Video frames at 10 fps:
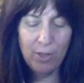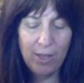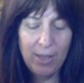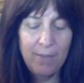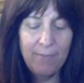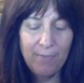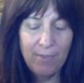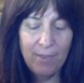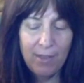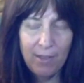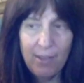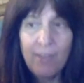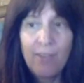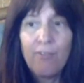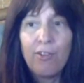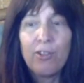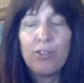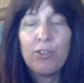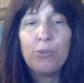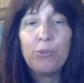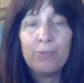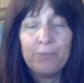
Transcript: Okay. Feel the 2.